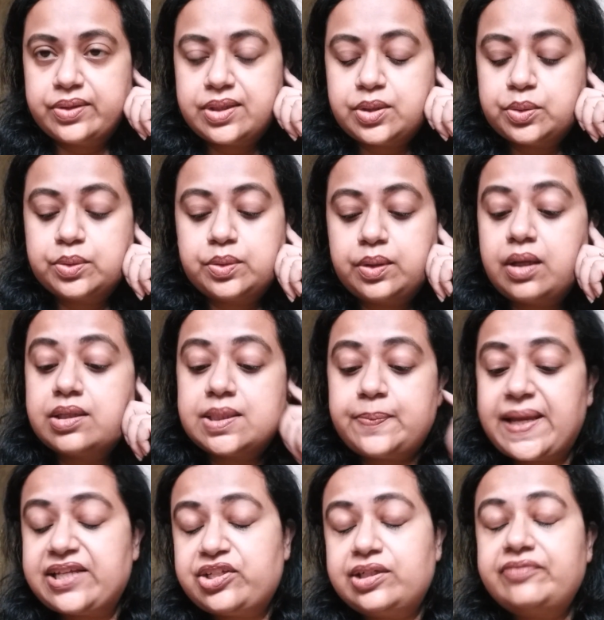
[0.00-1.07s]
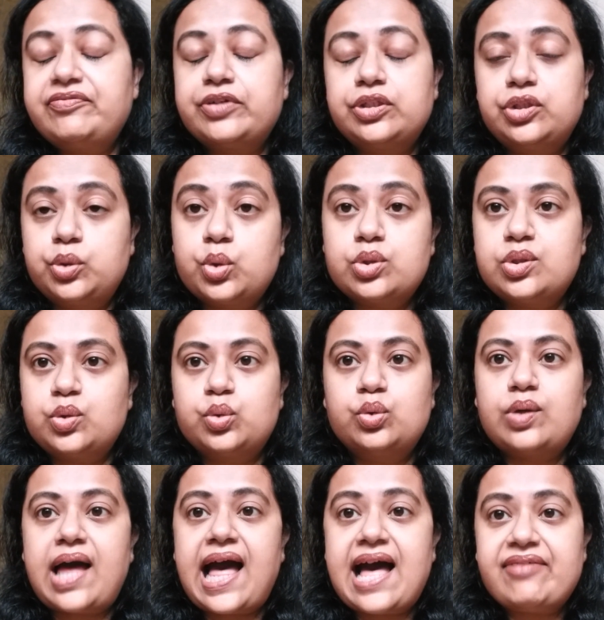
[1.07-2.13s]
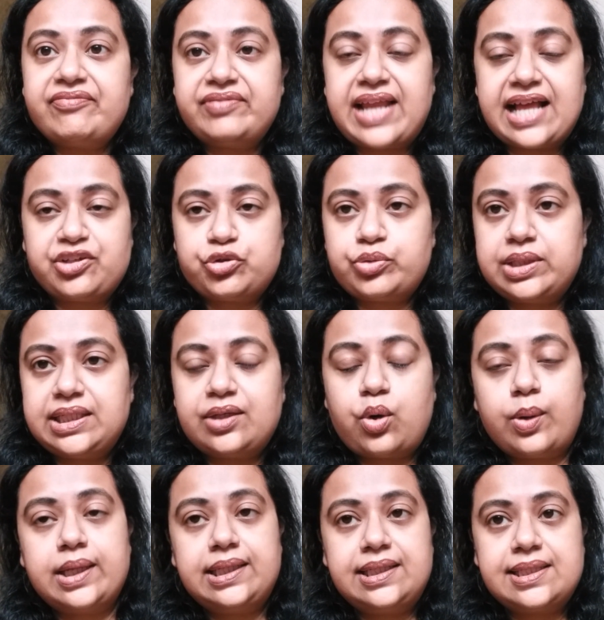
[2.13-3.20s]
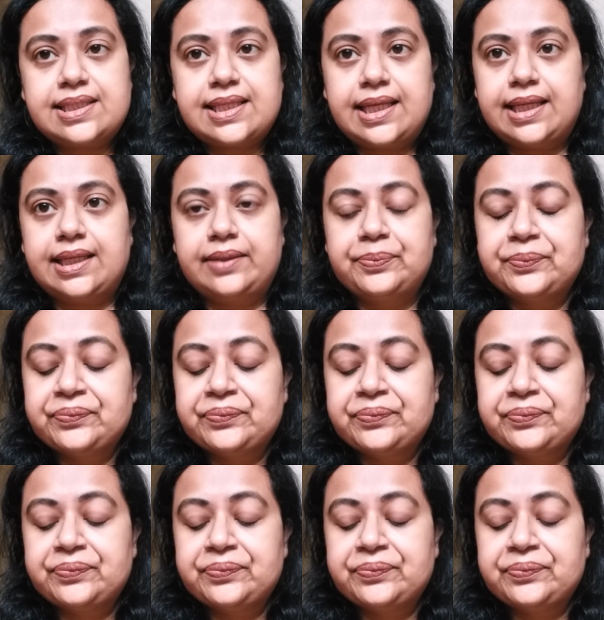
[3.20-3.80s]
So especially for those who have naturally oily skin.